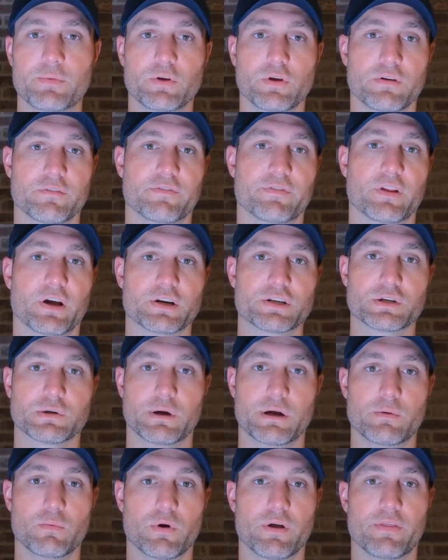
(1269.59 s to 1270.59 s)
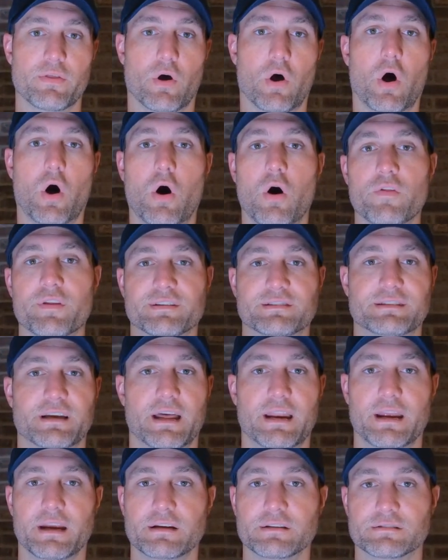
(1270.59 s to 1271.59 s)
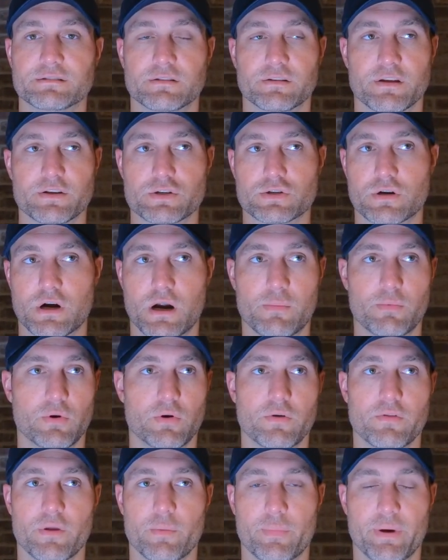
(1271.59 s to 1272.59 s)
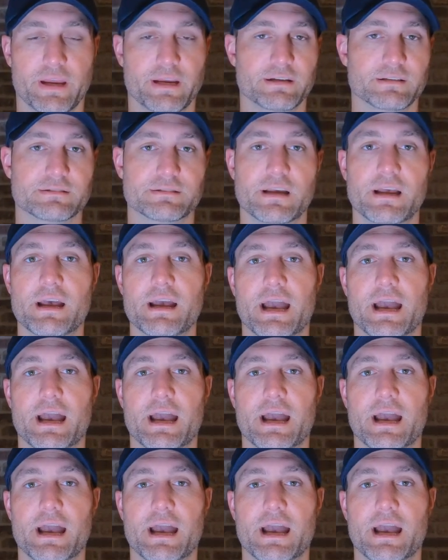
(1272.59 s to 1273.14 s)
you can fluctuate with all the settings, the treble, the bass,